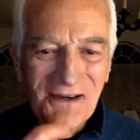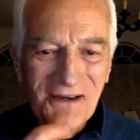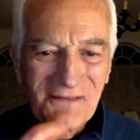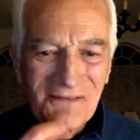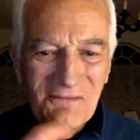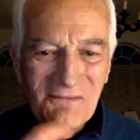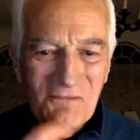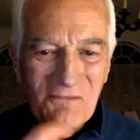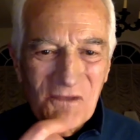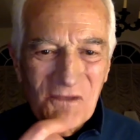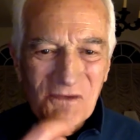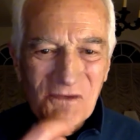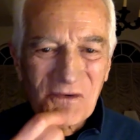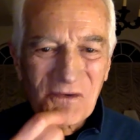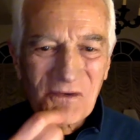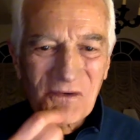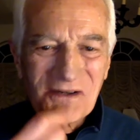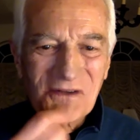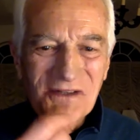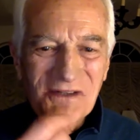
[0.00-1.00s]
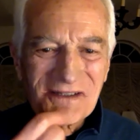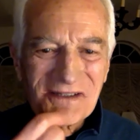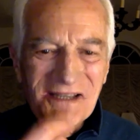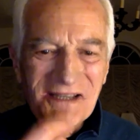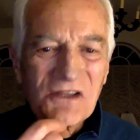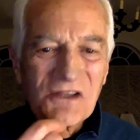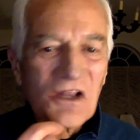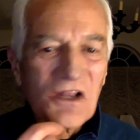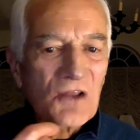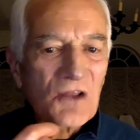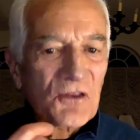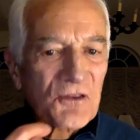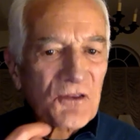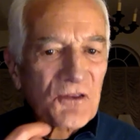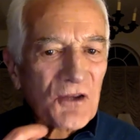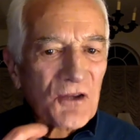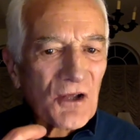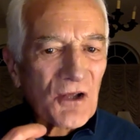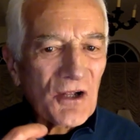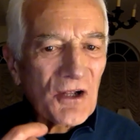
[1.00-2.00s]
right near the tongue, right near the
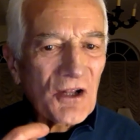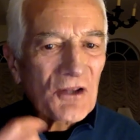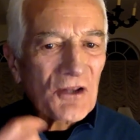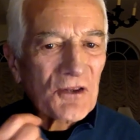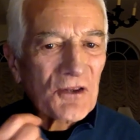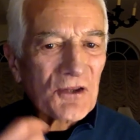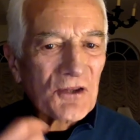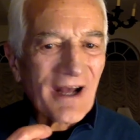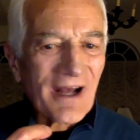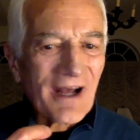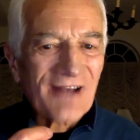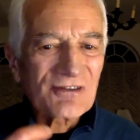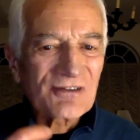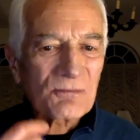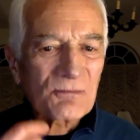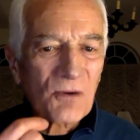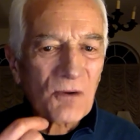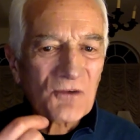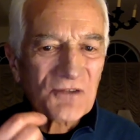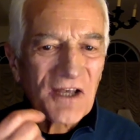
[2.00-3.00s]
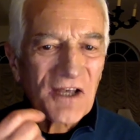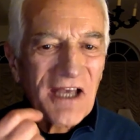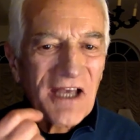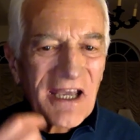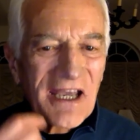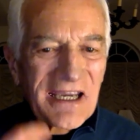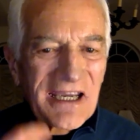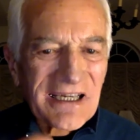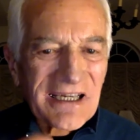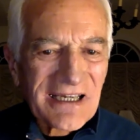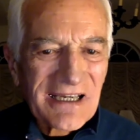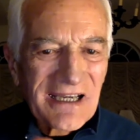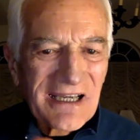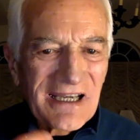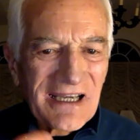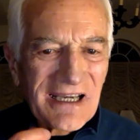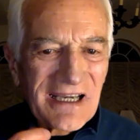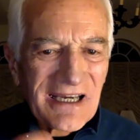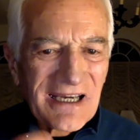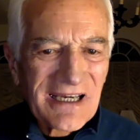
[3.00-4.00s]
teeth, so, as opposed
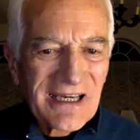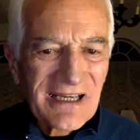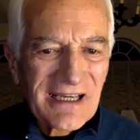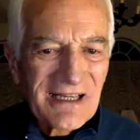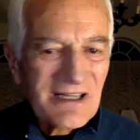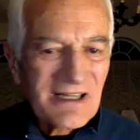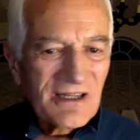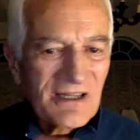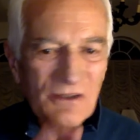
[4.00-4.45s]
to sh.